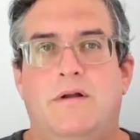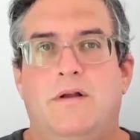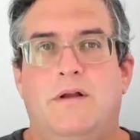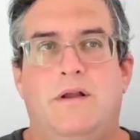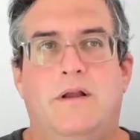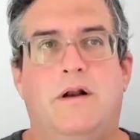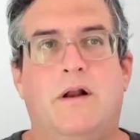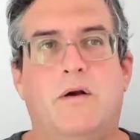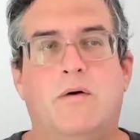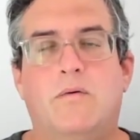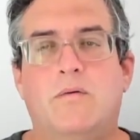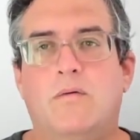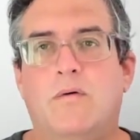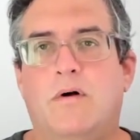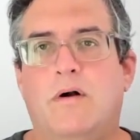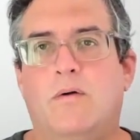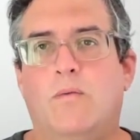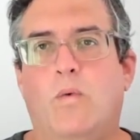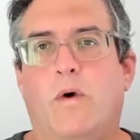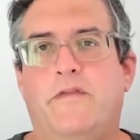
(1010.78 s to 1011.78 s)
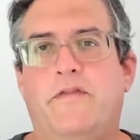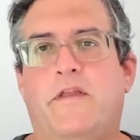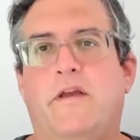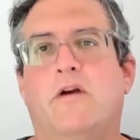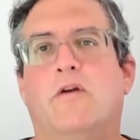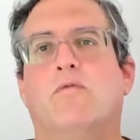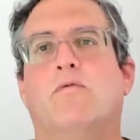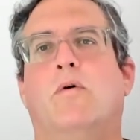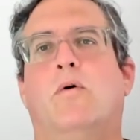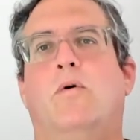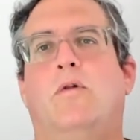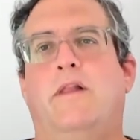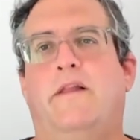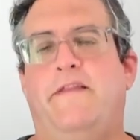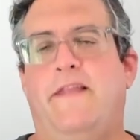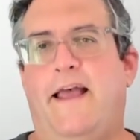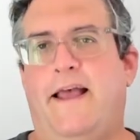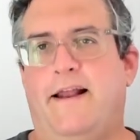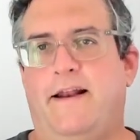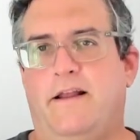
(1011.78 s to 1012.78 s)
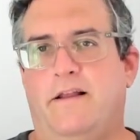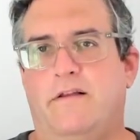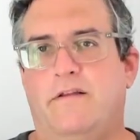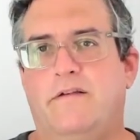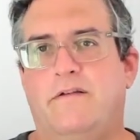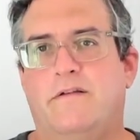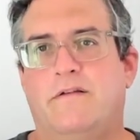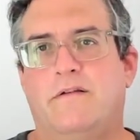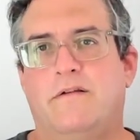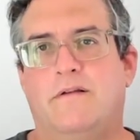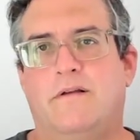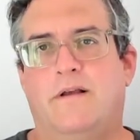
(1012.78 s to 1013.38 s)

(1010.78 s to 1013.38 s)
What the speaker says: you know, what their role in that is,